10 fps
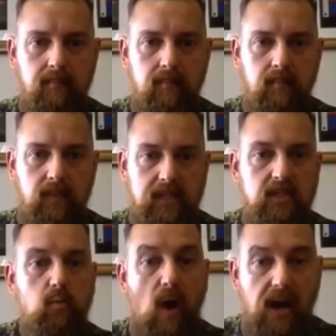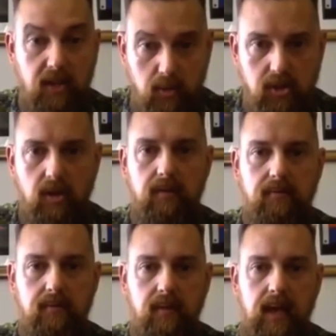This is why you serve.
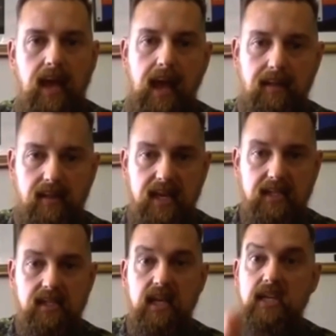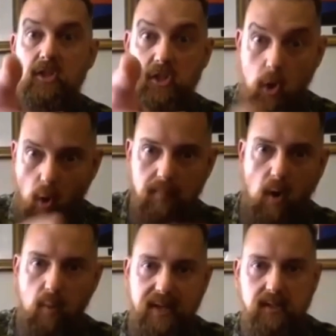And this is your
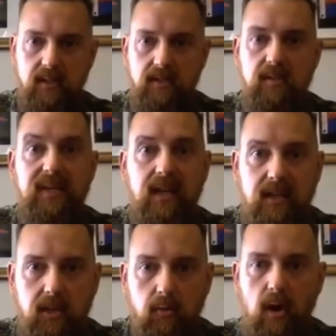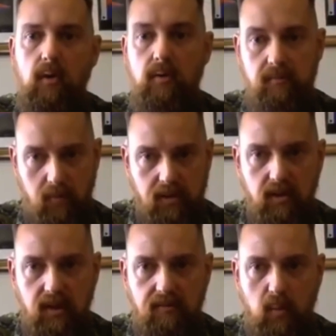moment to be a hero for your
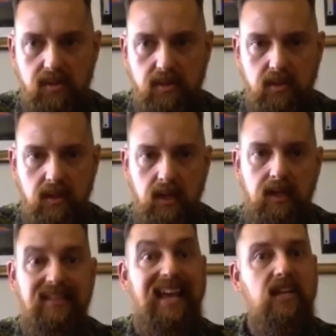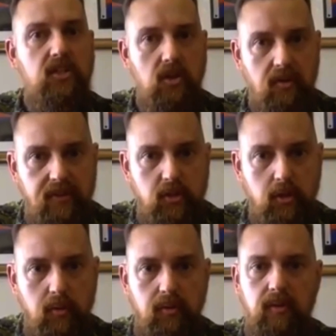loved ones. They deserve the
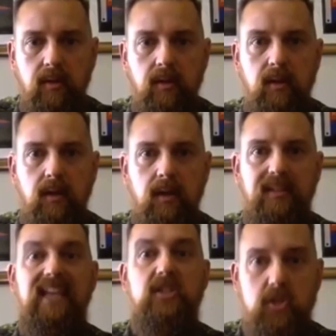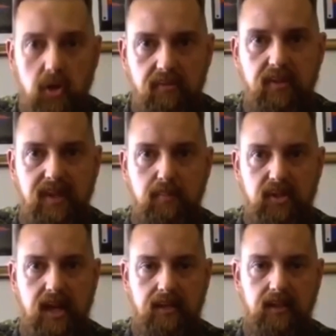truth. They deserve to be
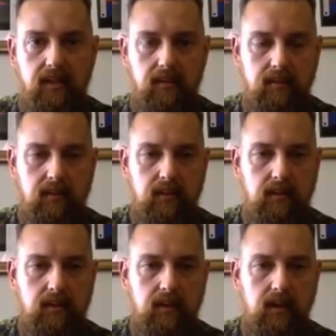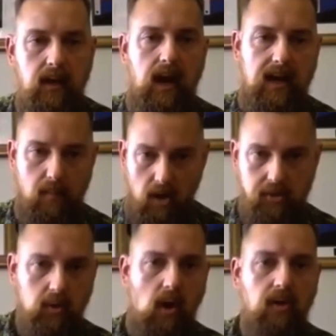protected. I am
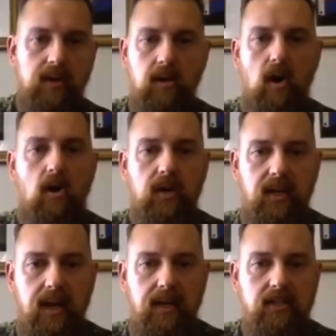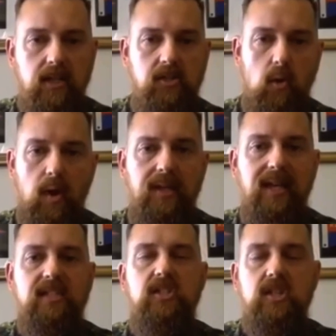also calling on all Canadians to join
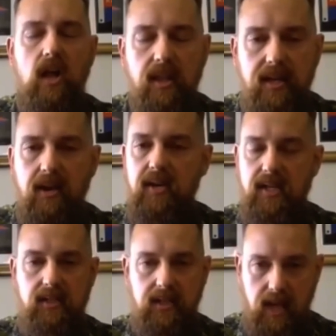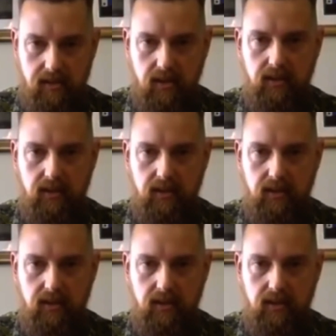in solidarity together.